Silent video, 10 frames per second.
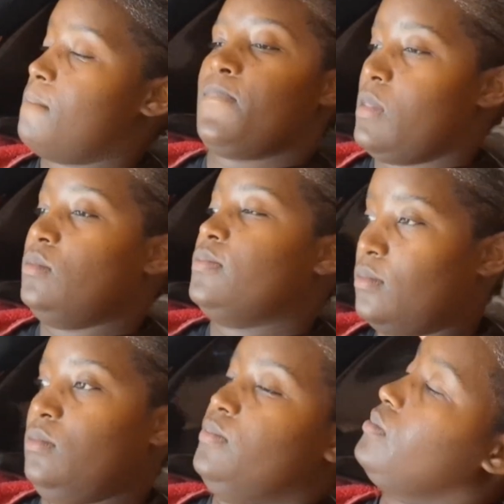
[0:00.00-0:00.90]
I
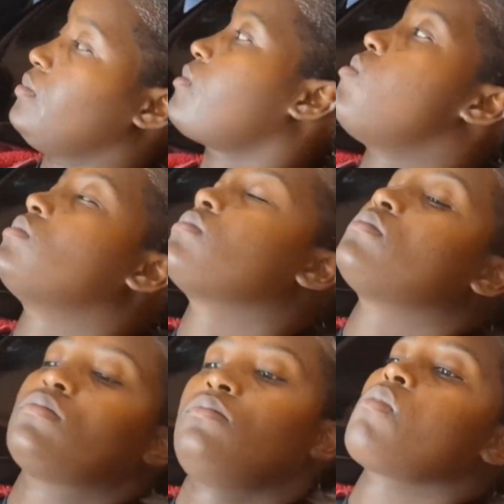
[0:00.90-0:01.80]
am gonna spend
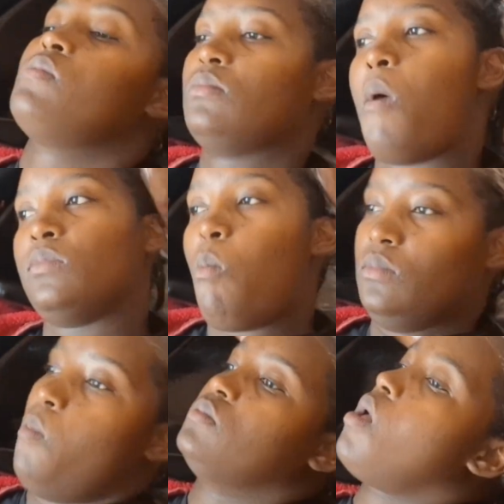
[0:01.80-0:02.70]
this day
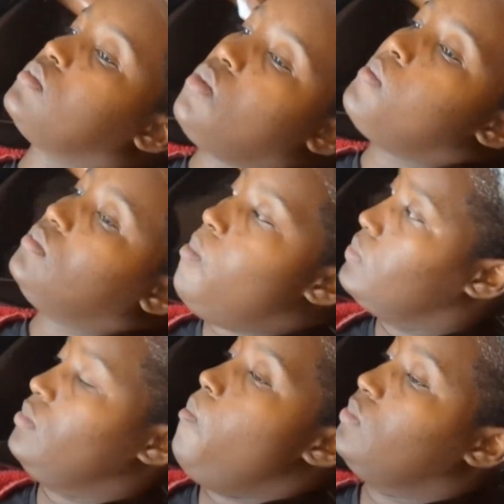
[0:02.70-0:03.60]
or this morning
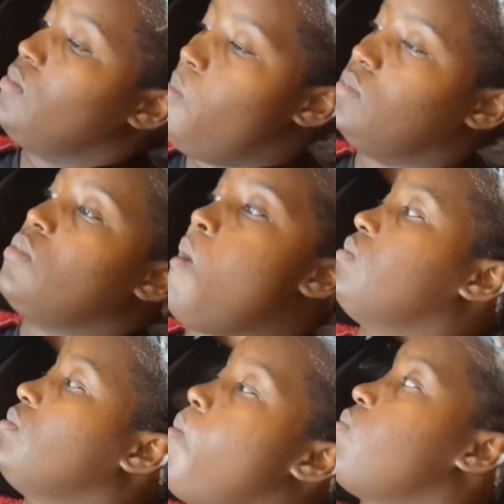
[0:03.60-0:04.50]
and try
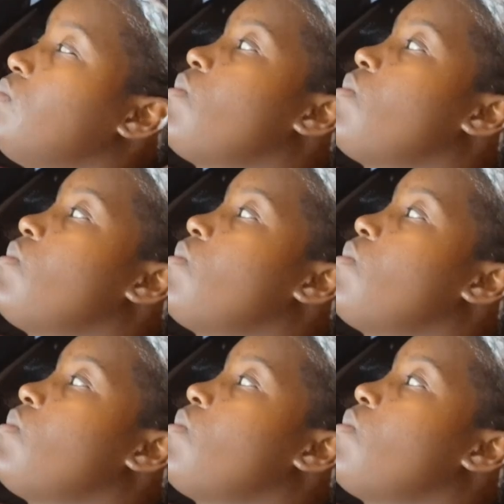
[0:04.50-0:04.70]
to